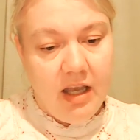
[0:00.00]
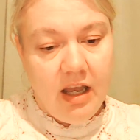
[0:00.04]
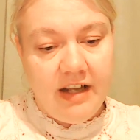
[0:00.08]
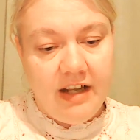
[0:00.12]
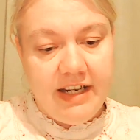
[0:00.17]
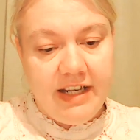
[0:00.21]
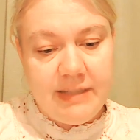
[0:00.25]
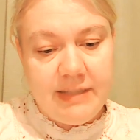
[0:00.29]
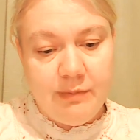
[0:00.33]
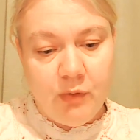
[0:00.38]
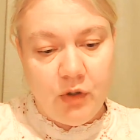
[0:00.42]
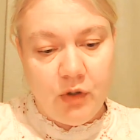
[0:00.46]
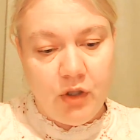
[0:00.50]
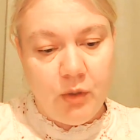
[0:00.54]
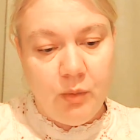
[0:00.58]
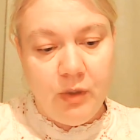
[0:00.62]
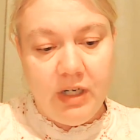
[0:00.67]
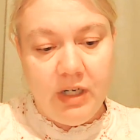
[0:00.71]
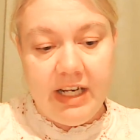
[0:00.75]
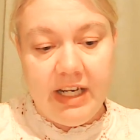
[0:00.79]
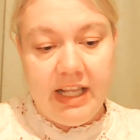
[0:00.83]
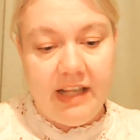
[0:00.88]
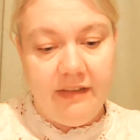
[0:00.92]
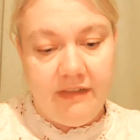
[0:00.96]
and his mother
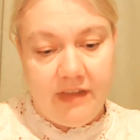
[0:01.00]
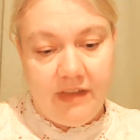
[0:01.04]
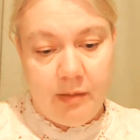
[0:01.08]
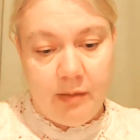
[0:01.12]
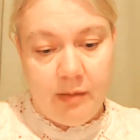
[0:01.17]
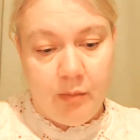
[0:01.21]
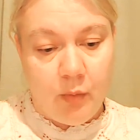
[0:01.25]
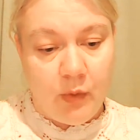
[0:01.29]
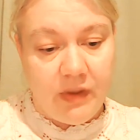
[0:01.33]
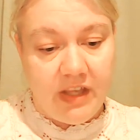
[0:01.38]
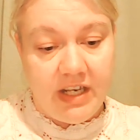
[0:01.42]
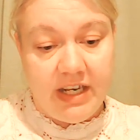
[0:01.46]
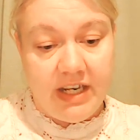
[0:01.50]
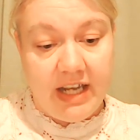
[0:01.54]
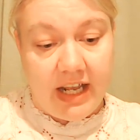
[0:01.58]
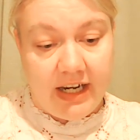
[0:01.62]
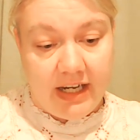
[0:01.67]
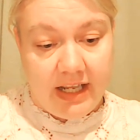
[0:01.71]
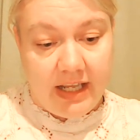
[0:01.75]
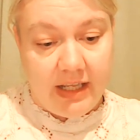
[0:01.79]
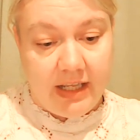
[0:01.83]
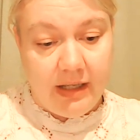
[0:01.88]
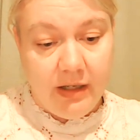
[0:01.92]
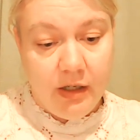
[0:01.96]
would leave him with a
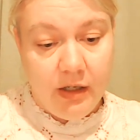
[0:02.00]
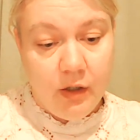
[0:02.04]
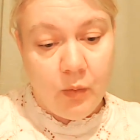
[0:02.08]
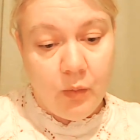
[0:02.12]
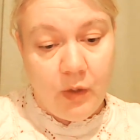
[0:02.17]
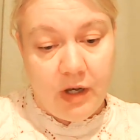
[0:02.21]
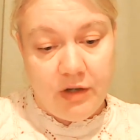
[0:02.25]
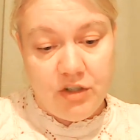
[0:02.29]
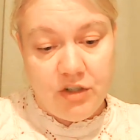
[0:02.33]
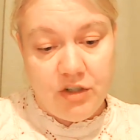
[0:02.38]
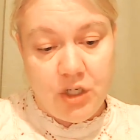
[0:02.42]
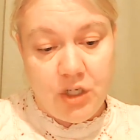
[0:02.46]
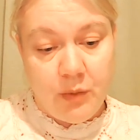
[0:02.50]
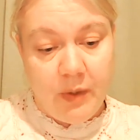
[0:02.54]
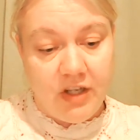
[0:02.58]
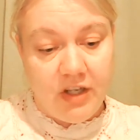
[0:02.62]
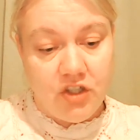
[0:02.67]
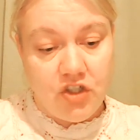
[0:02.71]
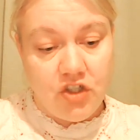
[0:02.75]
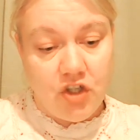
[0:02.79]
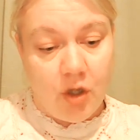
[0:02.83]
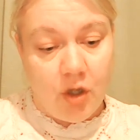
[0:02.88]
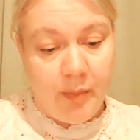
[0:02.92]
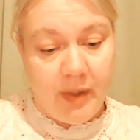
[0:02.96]
nanny while she went
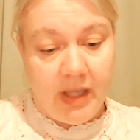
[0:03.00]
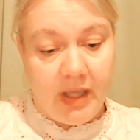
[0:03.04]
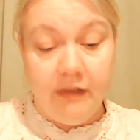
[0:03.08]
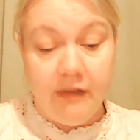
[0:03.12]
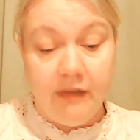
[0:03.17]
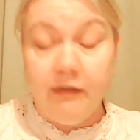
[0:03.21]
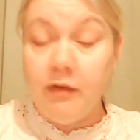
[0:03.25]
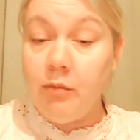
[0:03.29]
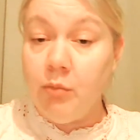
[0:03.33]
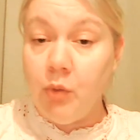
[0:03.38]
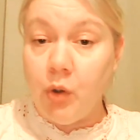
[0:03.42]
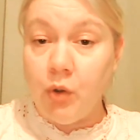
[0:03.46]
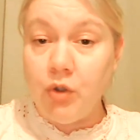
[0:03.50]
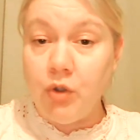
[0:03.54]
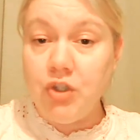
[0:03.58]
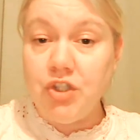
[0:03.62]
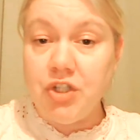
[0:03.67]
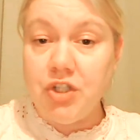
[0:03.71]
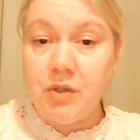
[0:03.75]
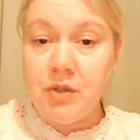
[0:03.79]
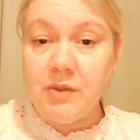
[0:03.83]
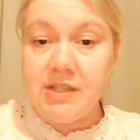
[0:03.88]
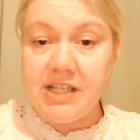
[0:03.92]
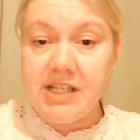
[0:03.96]
shopping for more
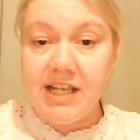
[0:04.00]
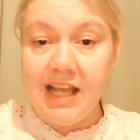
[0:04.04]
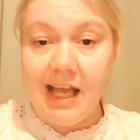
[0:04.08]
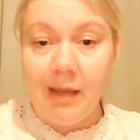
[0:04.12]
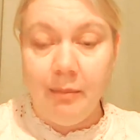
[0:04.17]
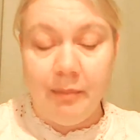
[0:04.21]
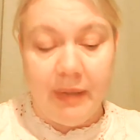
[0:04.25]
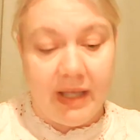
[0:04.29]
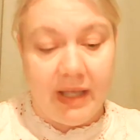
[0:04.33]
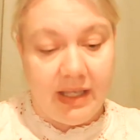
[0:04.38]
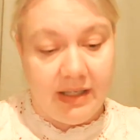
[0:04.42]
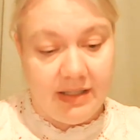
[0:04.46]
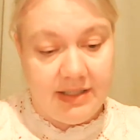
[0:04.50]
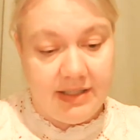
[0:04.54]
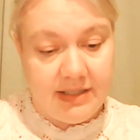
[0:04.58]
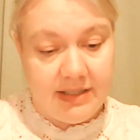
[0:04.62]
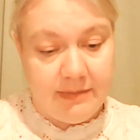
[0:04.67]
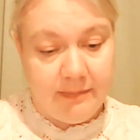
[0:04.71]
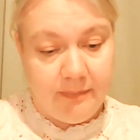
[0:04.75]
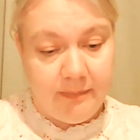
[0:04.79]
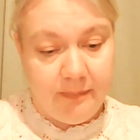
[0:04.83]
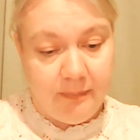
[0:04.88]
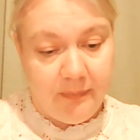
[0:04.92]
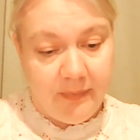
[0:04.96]
shoes and
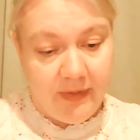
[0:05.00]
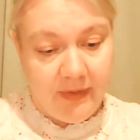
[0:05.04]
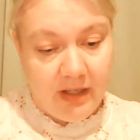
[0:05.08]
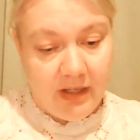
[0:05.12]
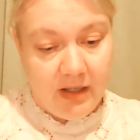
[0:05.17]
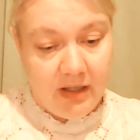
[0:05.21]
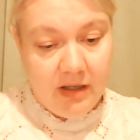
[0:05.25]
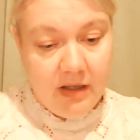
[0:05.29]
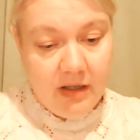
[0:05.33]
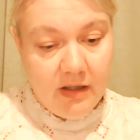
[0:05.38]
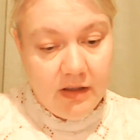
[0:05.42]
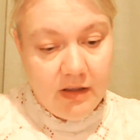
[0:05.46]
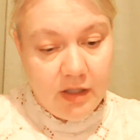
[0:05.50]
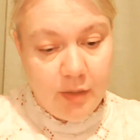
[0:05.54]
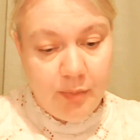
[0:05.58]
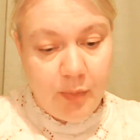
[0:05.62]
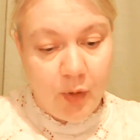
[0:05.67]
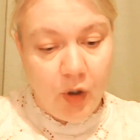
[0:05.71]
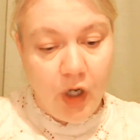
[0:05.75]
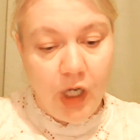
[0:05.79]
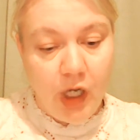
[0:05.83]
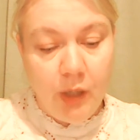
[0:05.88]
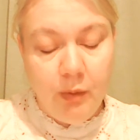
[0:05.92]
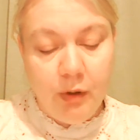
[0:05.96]
handbags. The
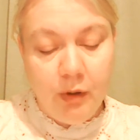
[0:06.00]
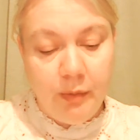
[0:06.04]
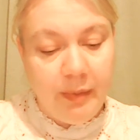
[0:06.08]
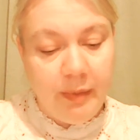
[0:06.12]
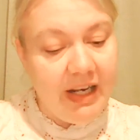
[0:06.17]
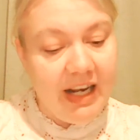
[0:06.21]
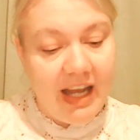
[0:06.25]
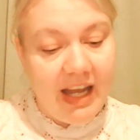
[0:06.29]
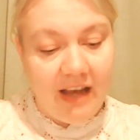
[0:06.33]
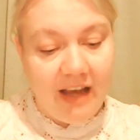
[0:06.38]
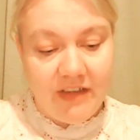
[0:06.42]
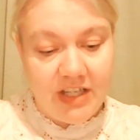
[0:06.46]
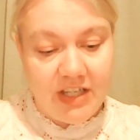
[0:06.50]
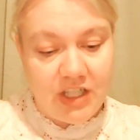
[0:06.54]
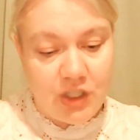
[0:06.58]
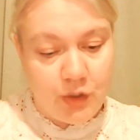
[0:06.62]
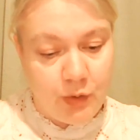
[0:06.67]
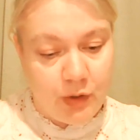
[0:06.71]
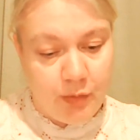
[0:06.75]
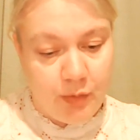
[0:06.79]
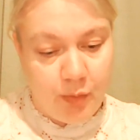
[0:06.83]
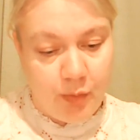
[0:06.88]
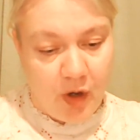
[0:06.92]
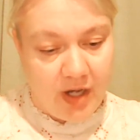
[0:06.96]
boy would be lavished
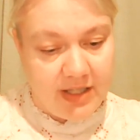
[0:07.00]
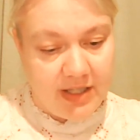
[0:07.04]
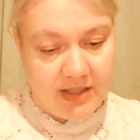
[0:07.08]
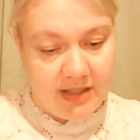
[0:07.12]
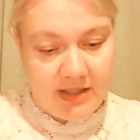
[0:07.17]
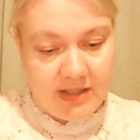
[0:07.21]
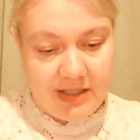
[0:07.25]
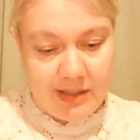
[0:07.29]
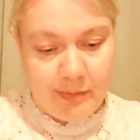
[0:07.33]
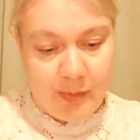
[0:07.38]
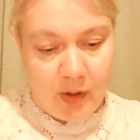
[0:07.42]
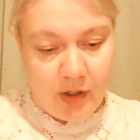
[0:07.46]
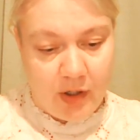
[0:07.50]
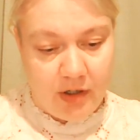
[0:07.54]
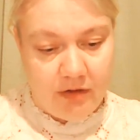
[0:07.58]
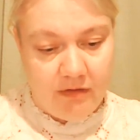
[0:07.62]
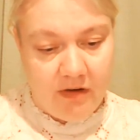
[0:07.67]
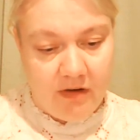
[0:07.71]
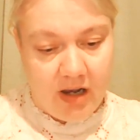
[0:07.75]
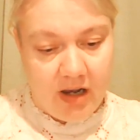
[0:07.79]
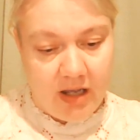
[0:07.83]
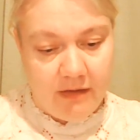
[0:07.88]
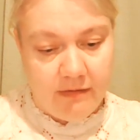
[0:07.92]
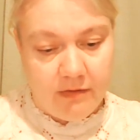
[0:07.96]
with presents upon
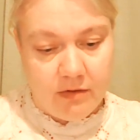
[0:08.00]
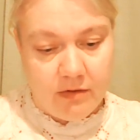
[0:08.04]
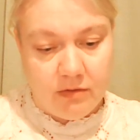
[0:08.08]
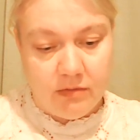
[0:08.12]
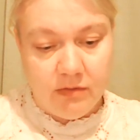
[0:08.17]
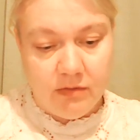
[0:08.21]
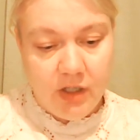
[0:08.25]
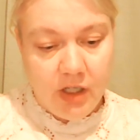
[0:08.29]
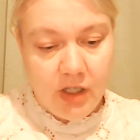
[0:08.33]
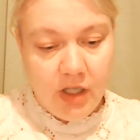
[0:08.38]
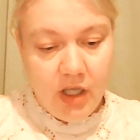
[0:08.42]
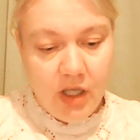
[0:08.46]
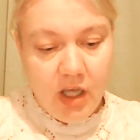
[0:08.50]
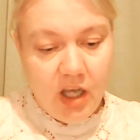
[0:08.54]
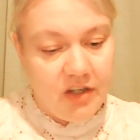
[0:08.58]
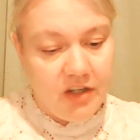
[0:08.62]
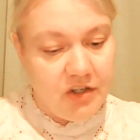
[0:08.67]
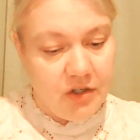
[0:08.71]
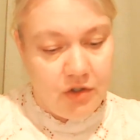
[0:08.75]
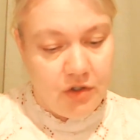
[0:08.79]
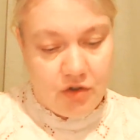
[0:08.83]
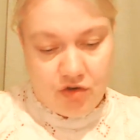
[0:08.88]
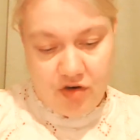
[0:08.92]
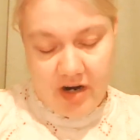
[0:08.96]
arrival, a
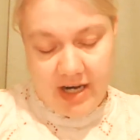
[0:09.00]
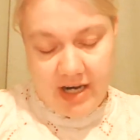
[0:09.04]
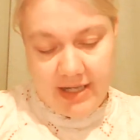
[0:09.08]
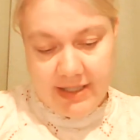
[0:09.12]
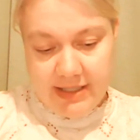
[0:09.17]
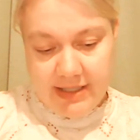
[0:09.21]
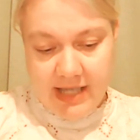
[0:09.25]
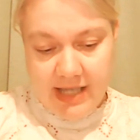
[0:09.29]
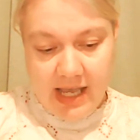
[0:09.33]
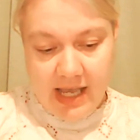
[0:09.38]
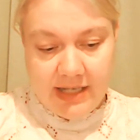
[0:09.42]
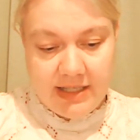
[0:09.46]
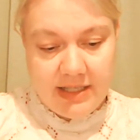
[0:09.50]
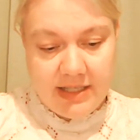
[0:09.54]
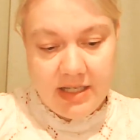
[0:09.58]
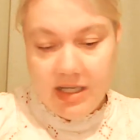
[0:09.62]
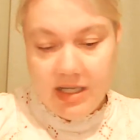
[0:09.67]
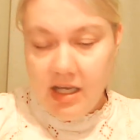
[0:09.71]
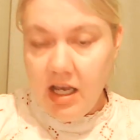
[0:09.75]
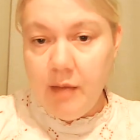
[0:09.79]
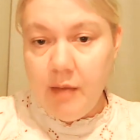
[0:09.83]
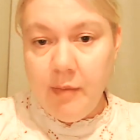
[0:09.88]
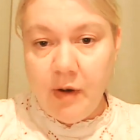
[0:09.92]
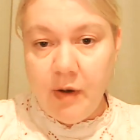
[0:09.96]
new train set,
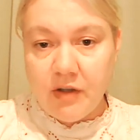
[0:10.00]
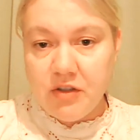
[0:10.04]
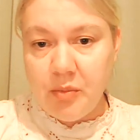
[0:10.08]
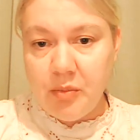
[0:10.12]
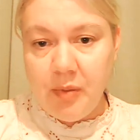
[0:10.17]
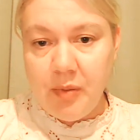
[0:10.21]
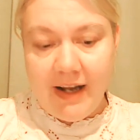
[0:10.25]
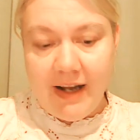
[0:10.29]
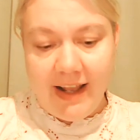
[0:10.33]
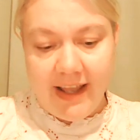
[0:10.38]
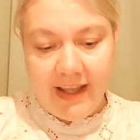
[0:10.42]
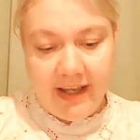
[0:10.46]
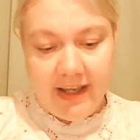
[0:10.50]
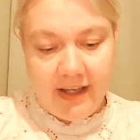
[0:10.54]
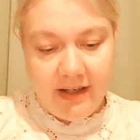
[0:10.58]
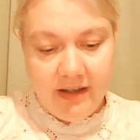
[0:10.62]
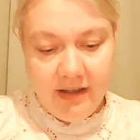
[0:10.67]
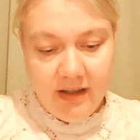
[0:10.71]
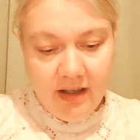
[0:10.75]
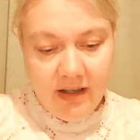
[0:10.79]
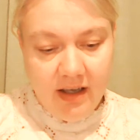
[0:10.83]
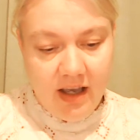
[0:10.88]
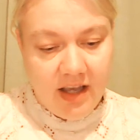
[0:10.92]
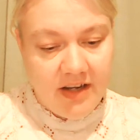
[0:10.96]
a model
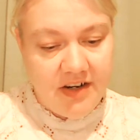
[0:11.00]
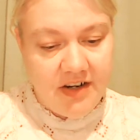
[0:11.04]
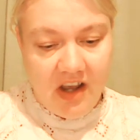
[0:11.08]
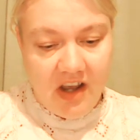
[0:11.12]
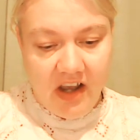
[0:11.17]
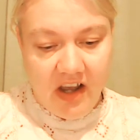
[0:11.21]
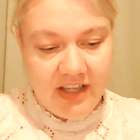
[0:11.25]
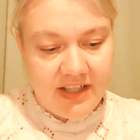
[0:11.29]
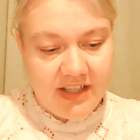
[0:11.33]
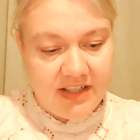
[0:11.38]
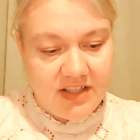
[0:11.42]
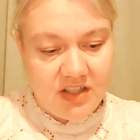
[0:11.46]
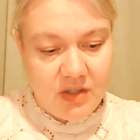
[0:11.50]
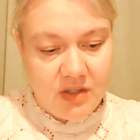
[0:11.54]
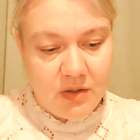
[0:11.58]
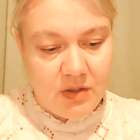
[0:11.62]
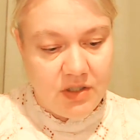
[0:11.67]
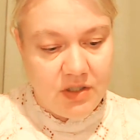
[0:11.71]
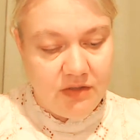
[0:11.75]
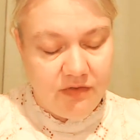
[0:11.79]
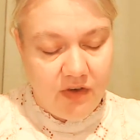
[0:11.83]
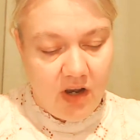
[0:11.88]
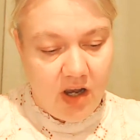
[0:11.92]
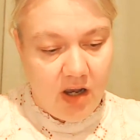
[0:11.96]
plane, a knight's suit
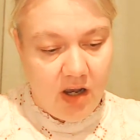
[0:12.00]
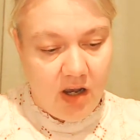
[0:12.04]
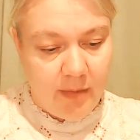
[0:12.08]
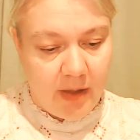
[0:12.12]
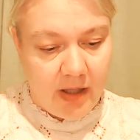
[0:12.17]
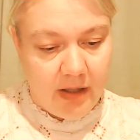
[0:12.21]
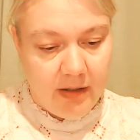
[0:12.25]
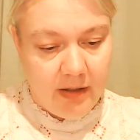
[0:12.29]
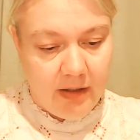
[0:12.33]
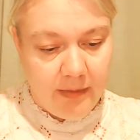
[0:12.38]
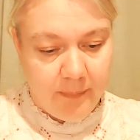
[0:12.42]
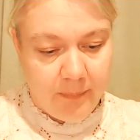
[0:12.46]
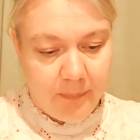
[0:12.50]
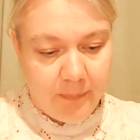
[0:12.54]
of armour.